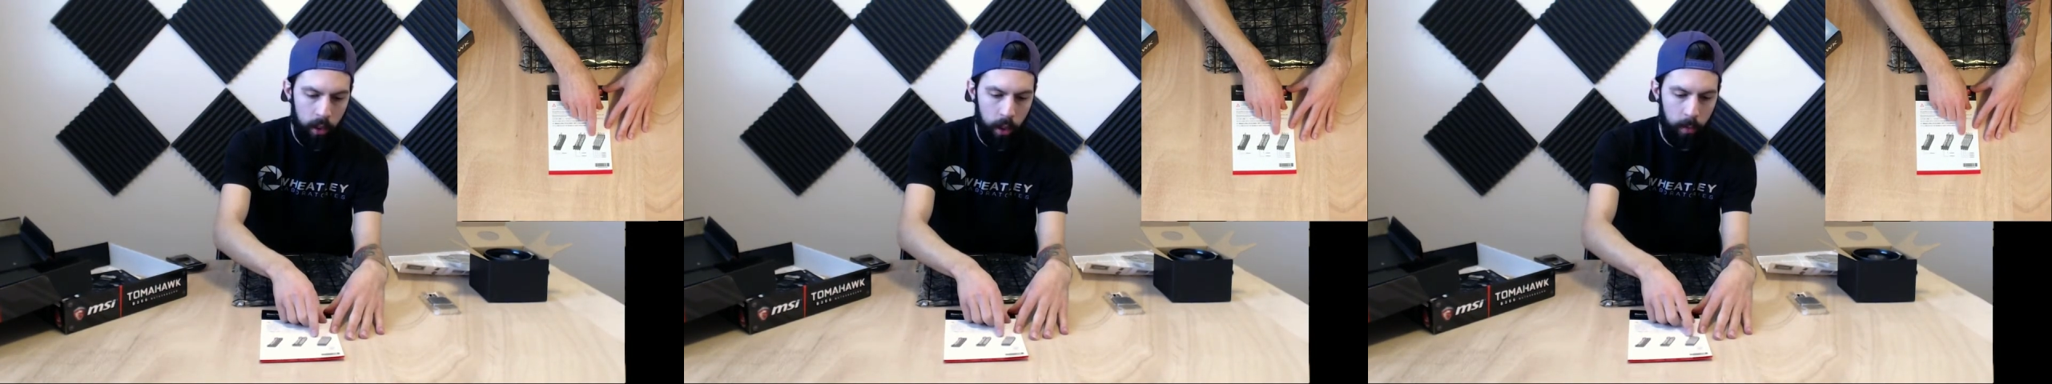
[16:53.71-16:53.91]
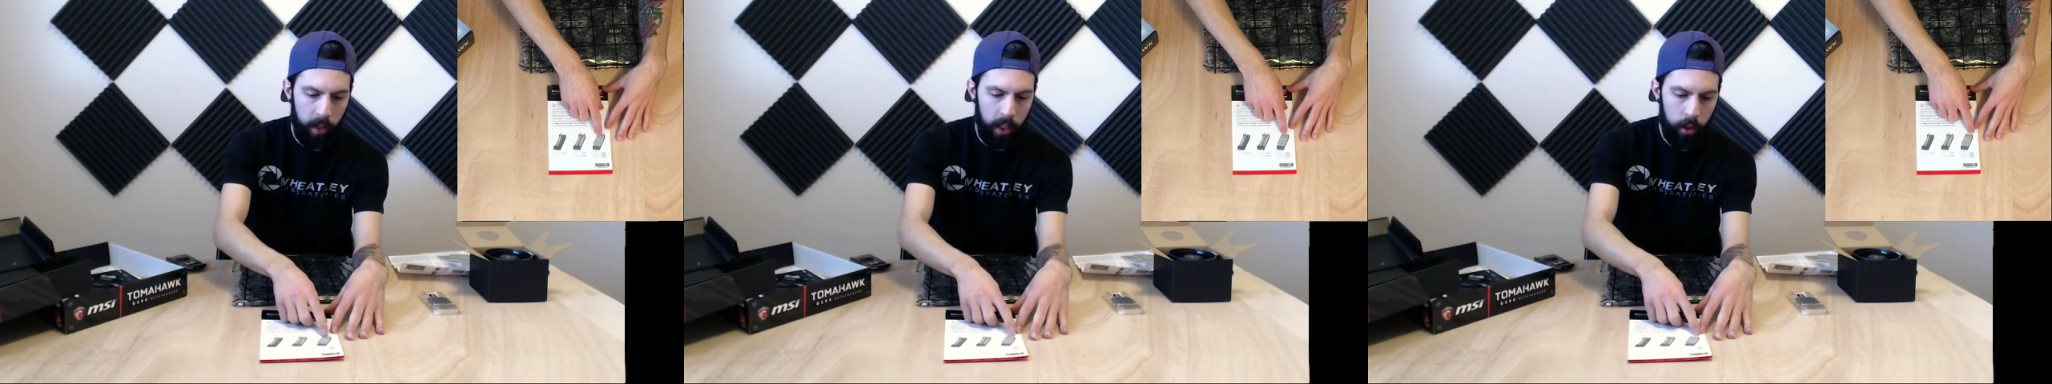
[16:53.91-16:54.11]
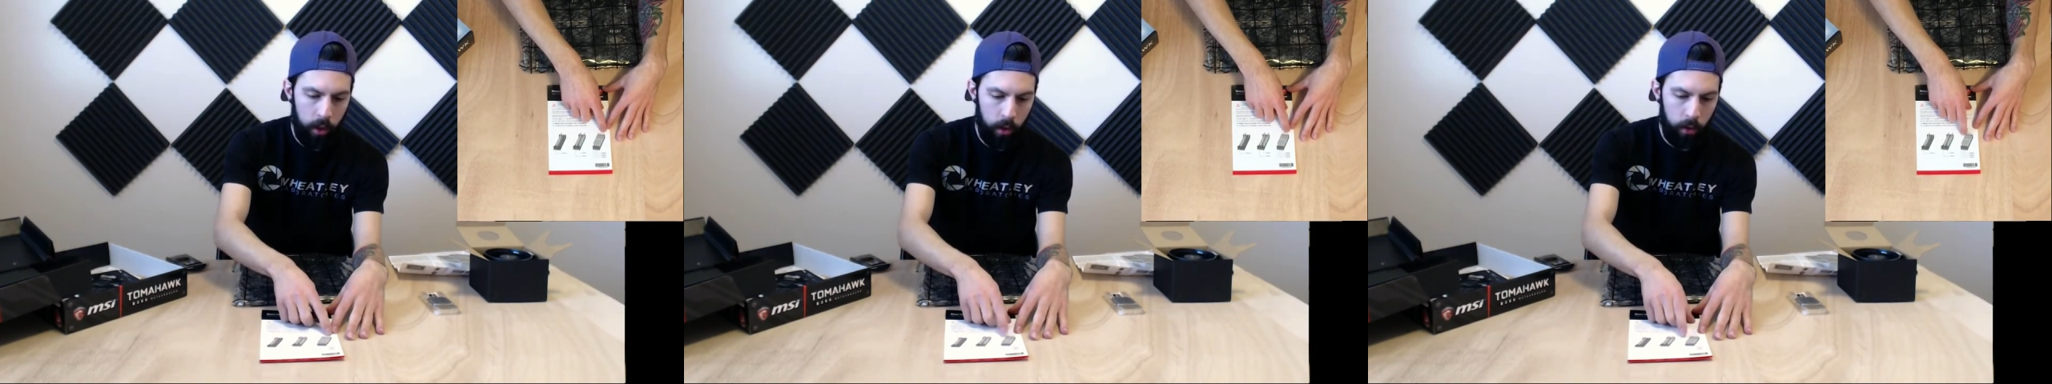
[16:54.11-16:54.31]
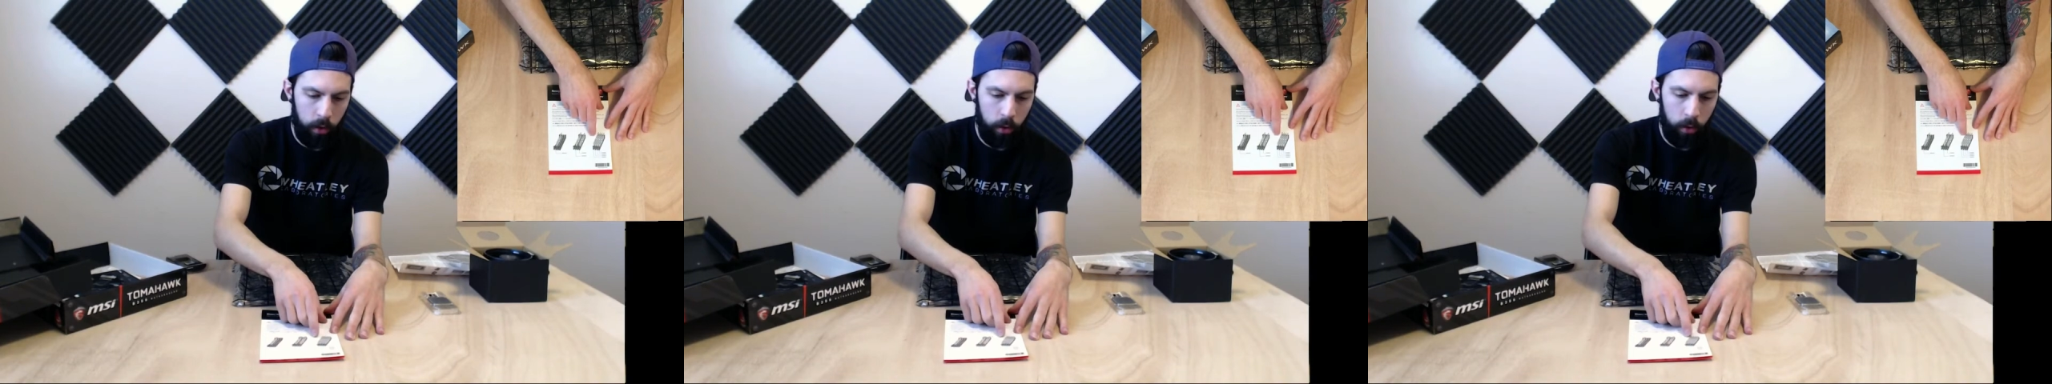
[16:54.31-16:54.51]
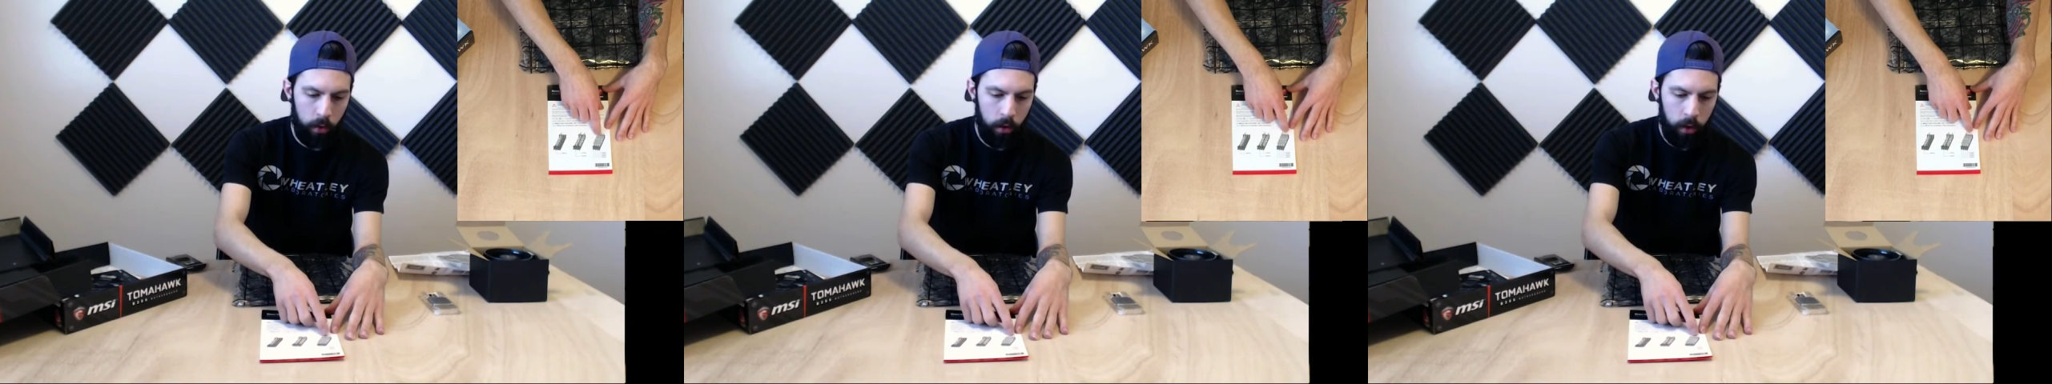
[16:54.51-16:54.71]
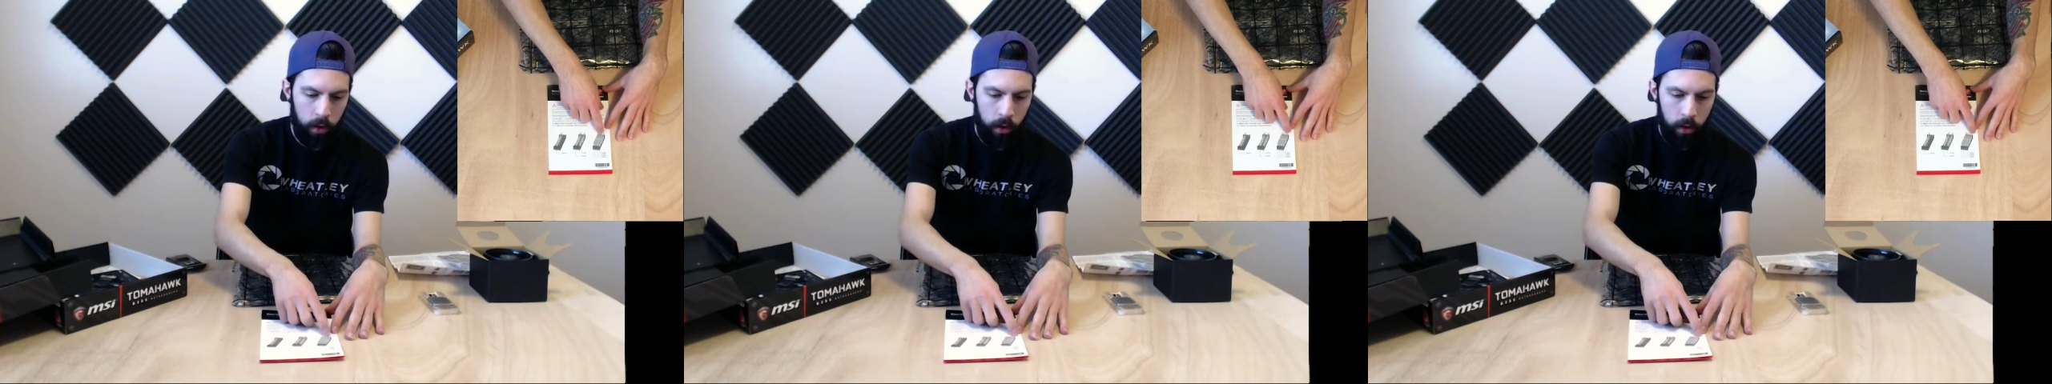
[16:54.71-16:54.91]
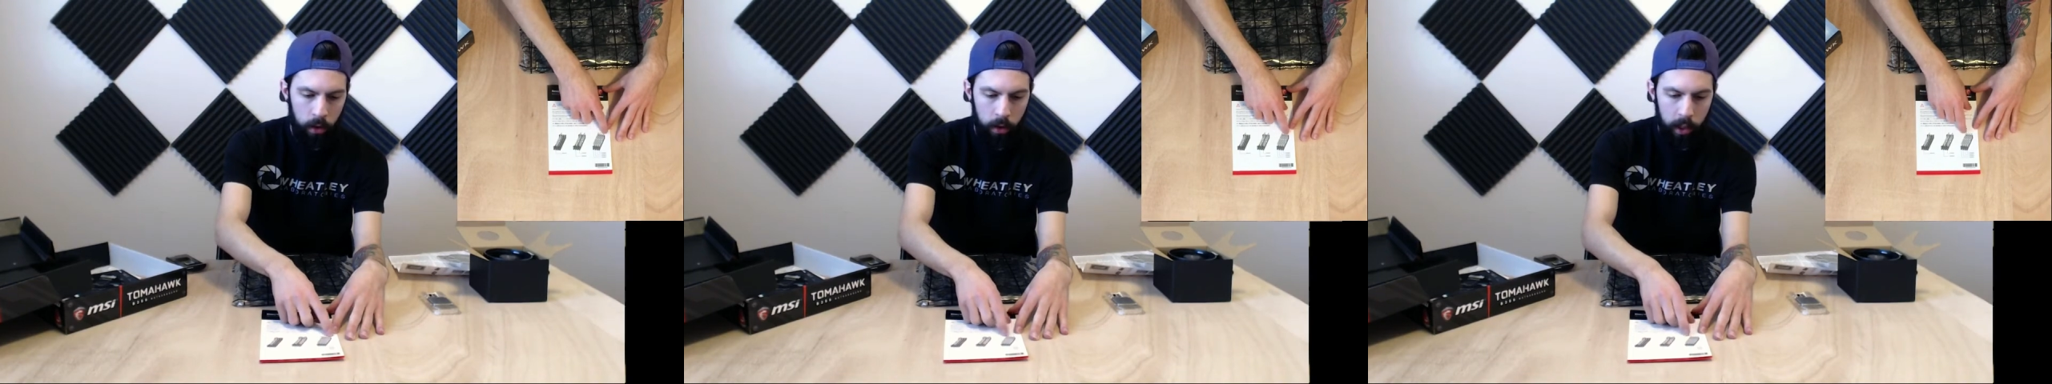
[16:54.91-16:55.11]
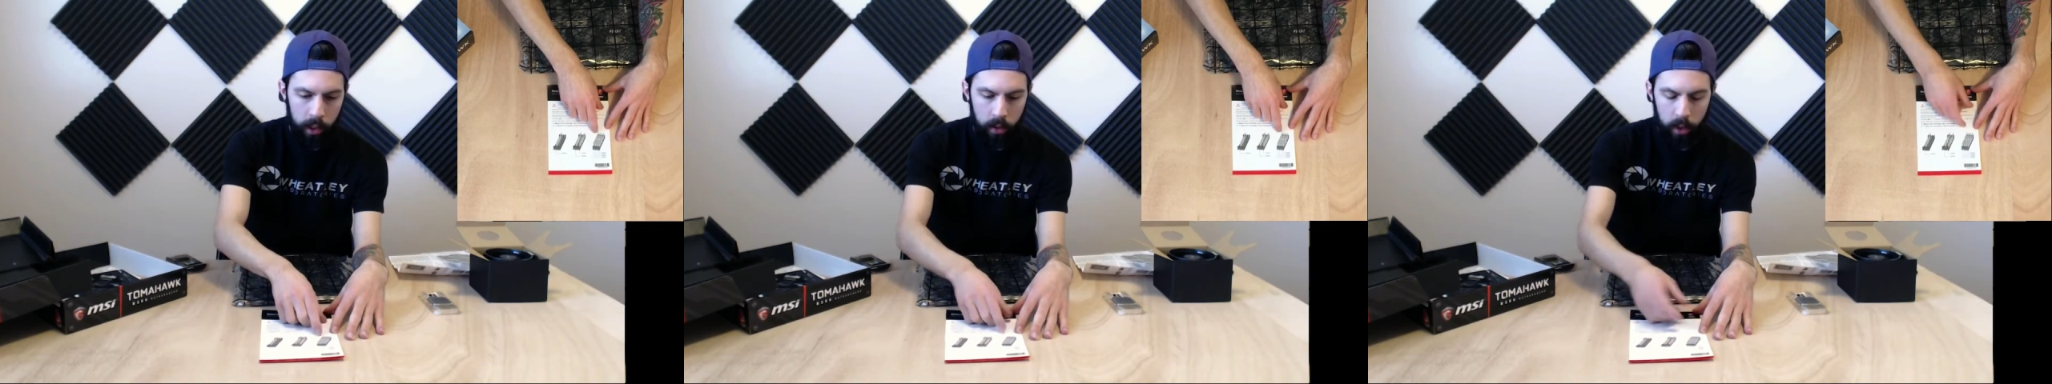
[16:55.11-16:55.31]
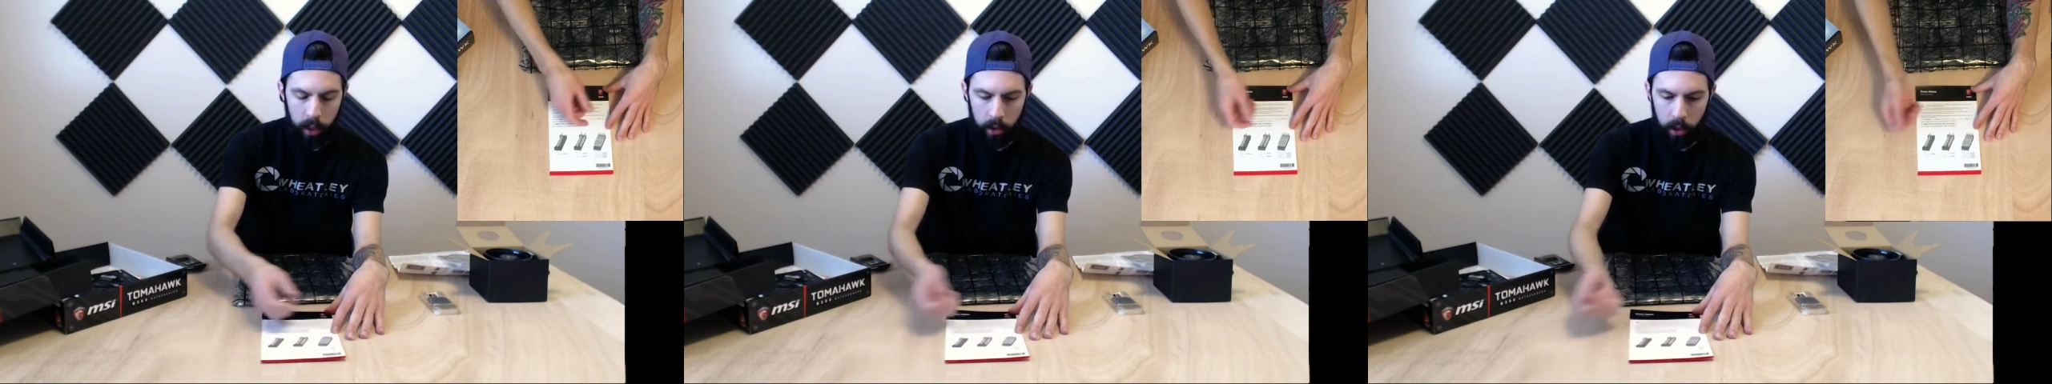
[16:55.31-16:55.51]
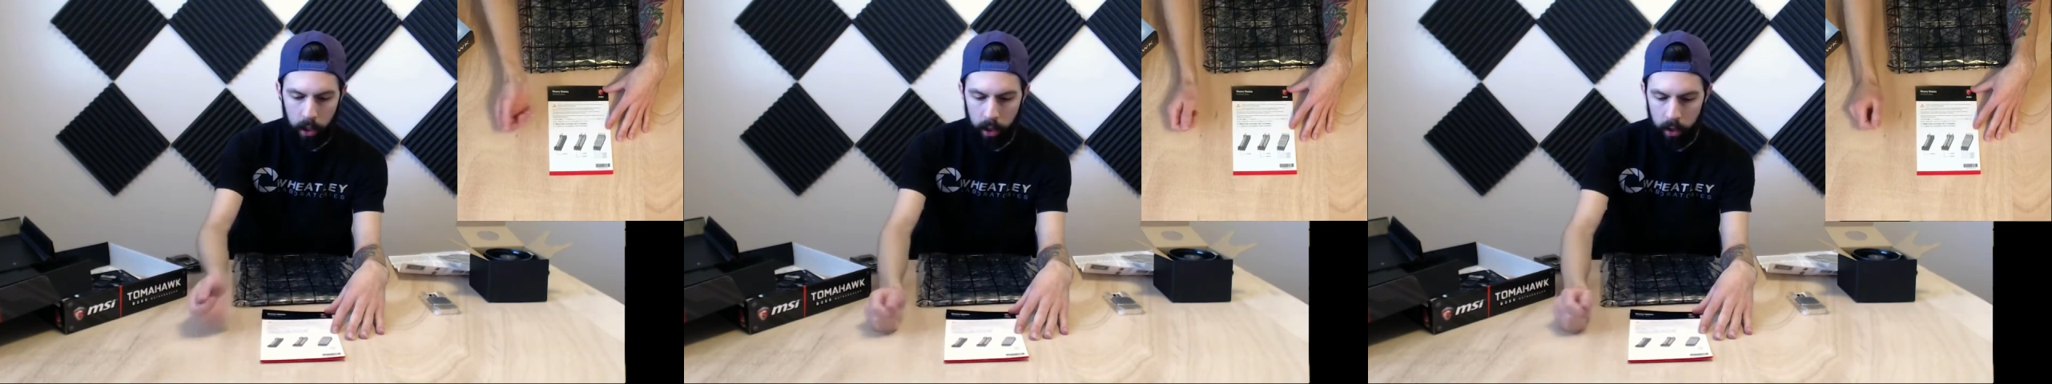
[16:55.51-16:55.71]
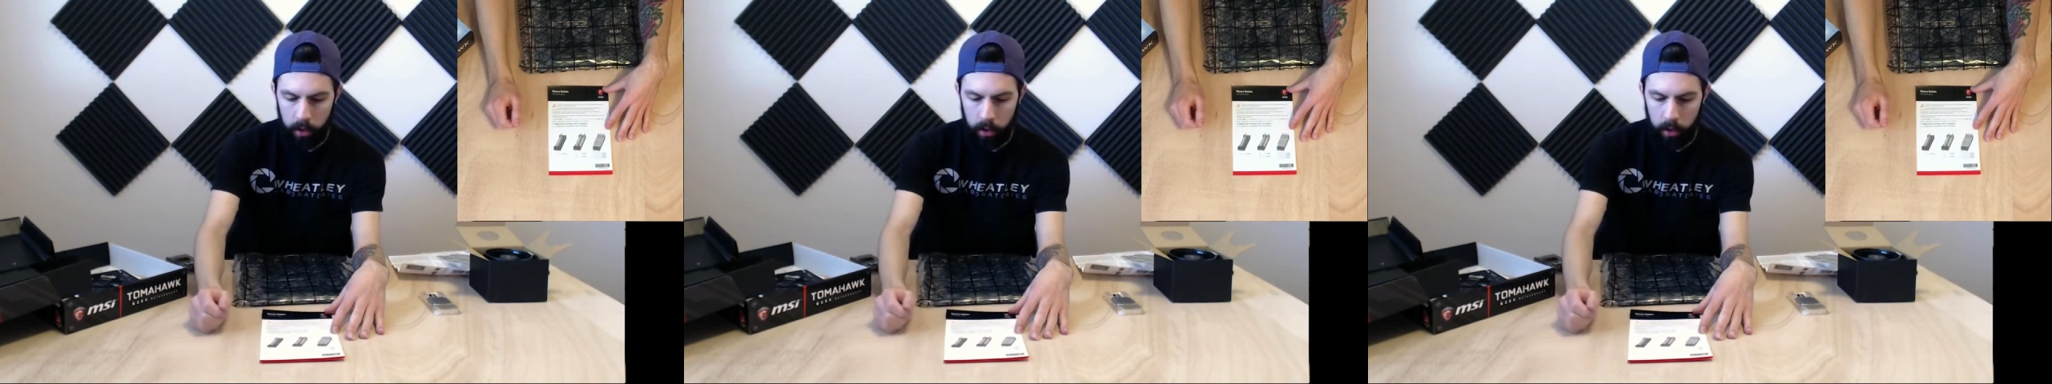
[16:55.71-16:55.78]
DIMM A2, etc.